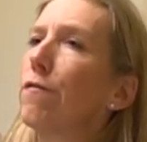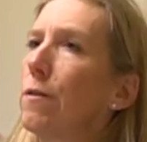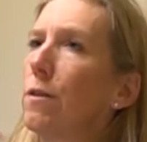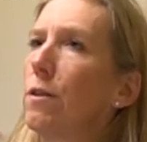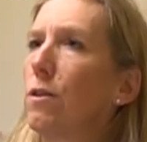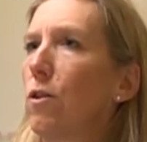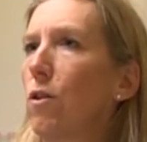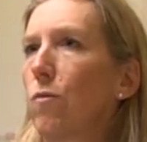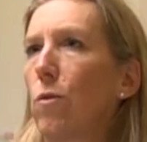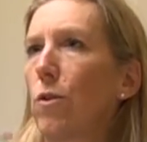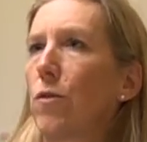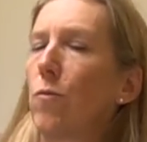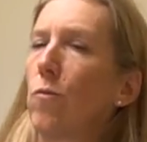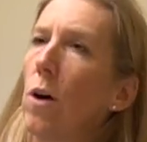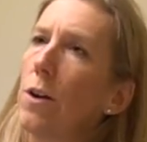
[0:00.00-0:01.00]
differences on
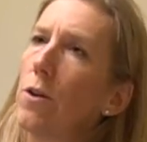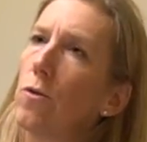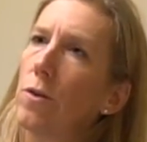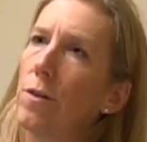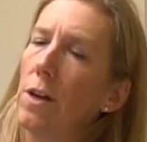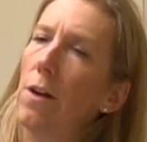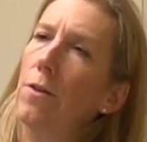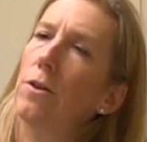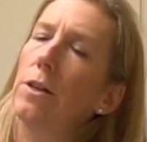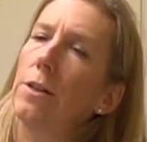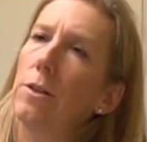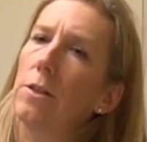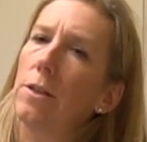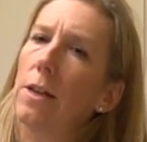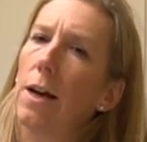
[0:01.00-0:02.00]
what one or the other
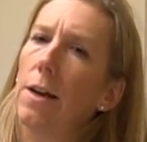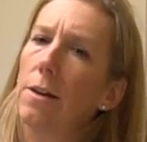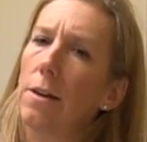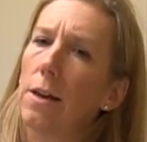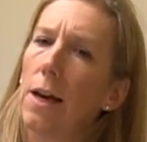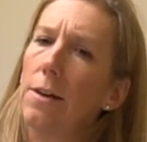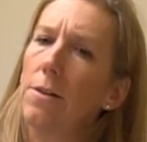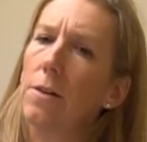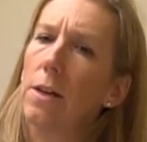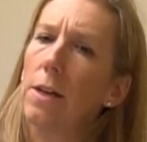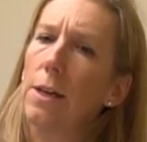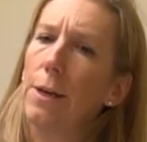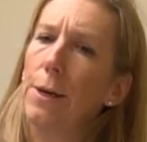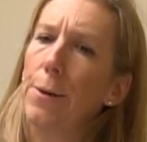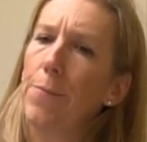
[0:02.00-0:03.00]
understand.
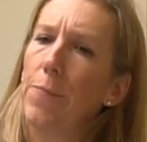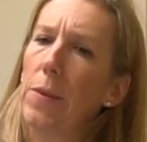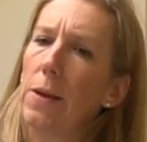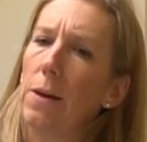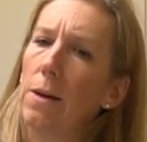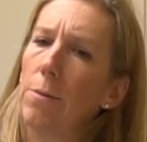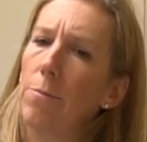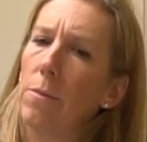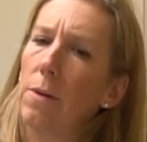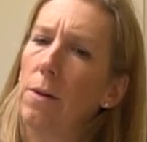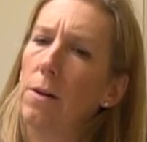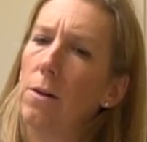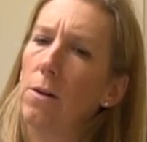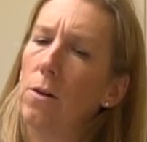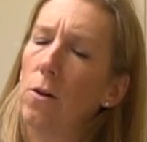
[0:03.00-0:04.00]

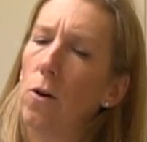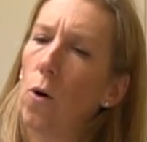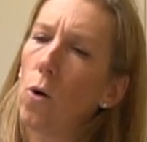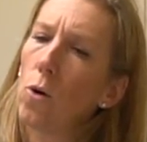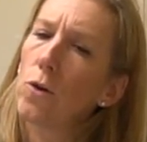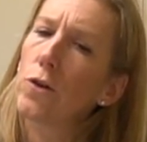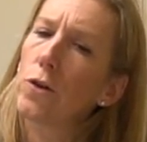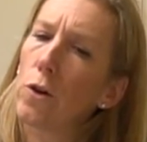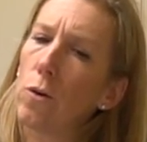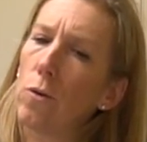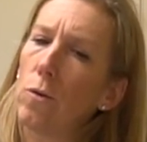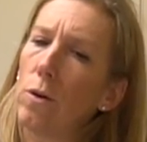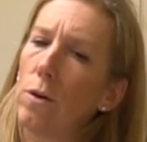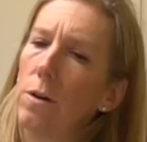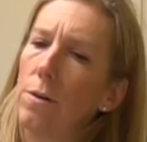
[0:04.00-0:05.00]
And
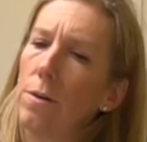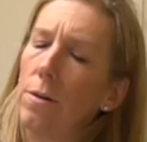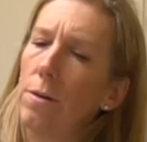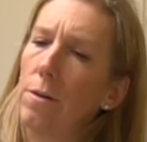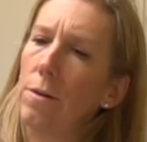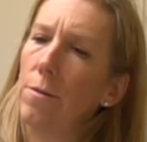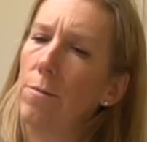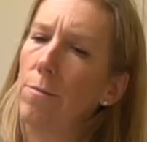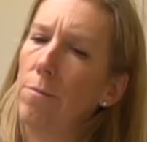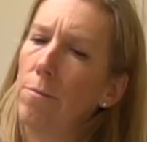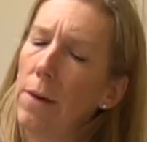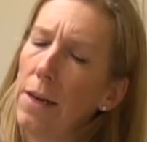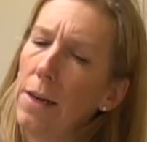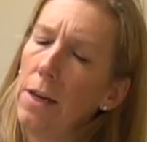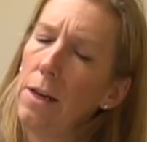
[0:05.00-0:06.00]
also
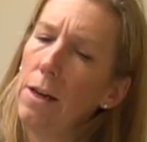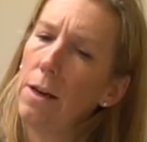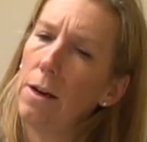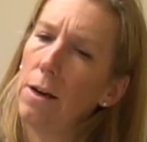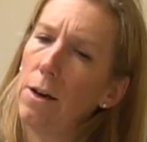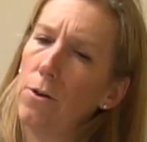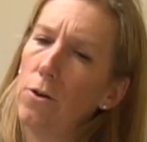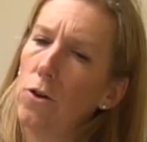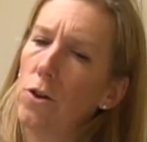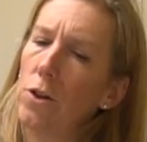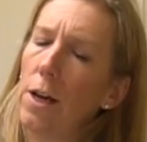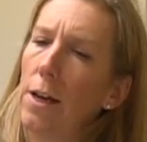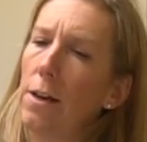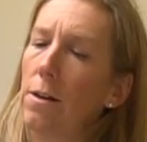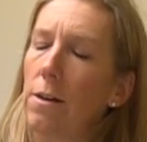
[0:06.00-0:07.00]
many
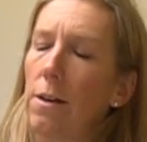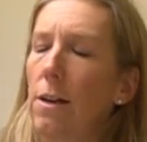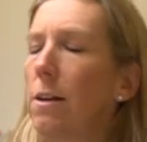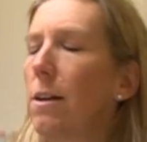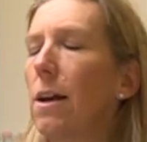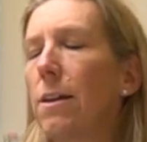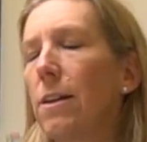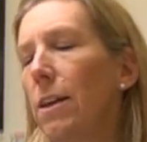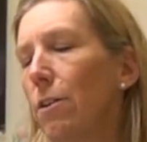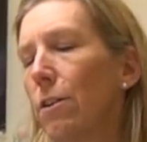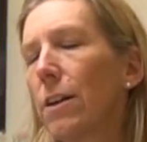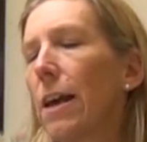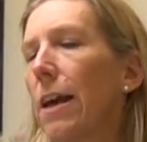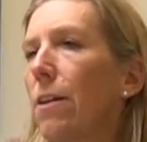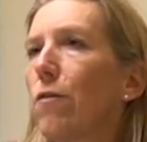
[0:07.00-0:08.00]
understand, and
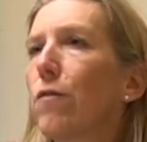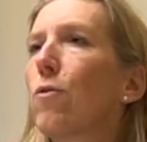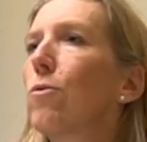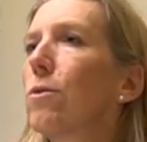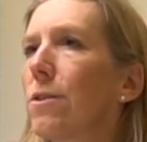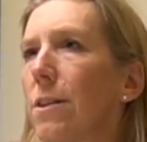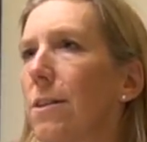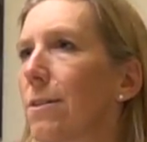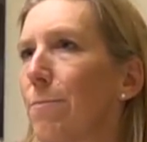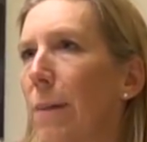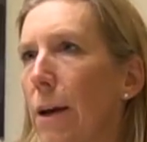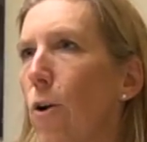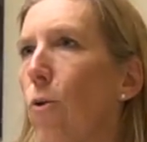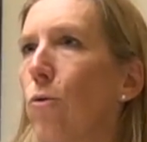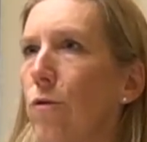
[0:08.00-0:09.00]
here again, of course, there's
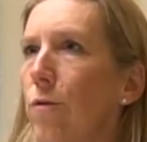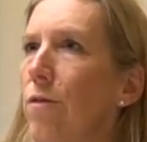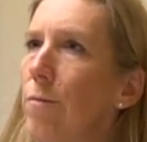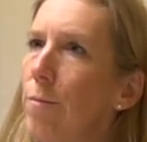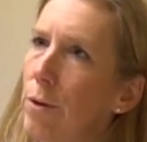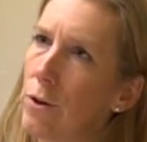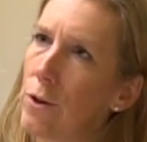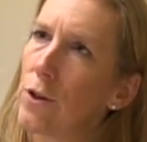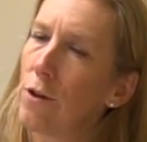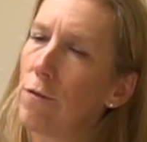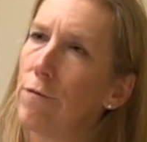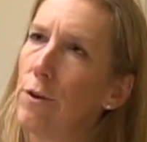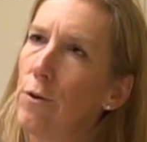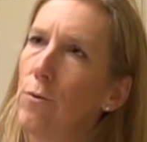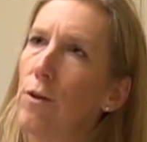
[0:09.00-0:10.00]
my own
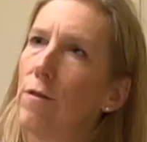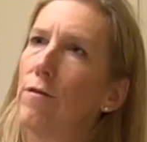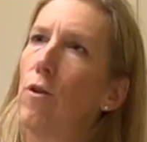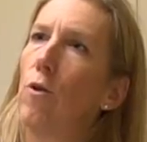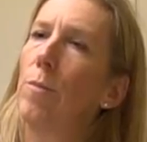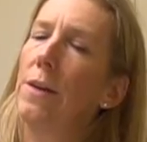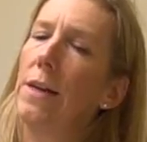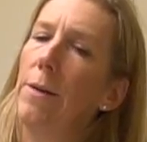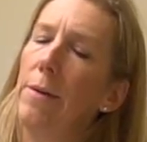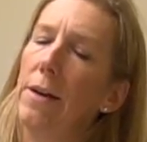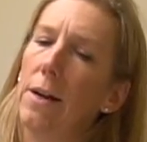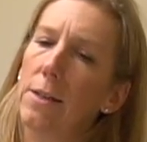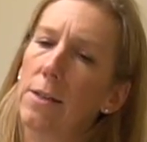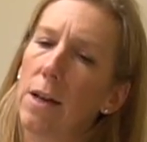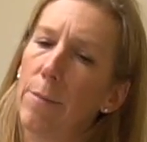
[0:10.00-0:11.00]
personal view of open
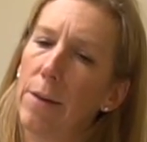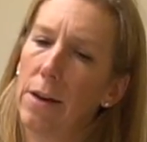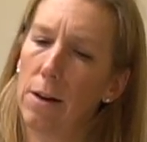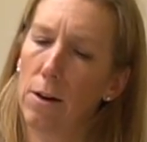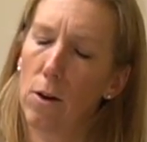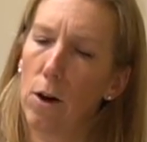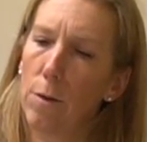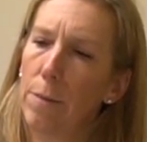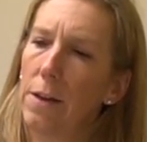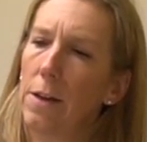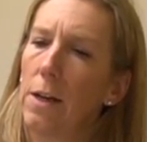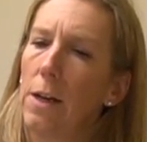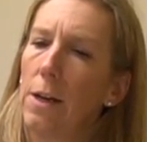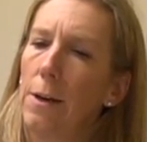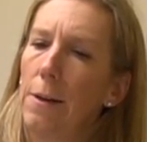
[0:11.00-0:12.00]
APIs coming in a lot,
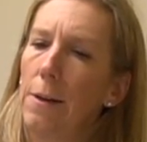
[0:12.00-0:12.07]
but